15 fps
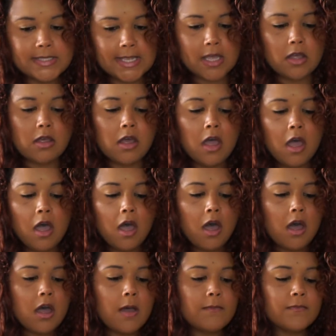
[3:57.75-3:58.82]
sale
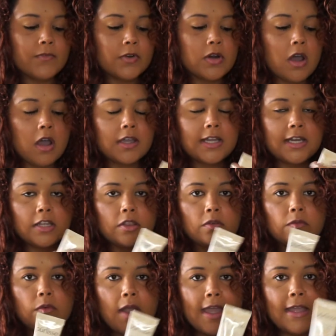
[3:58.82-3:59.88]
for not getting the
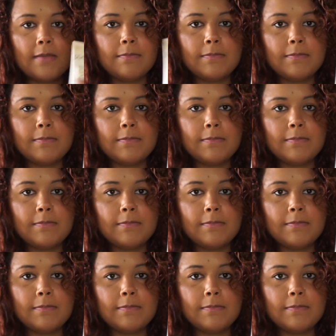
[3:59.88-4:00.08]
right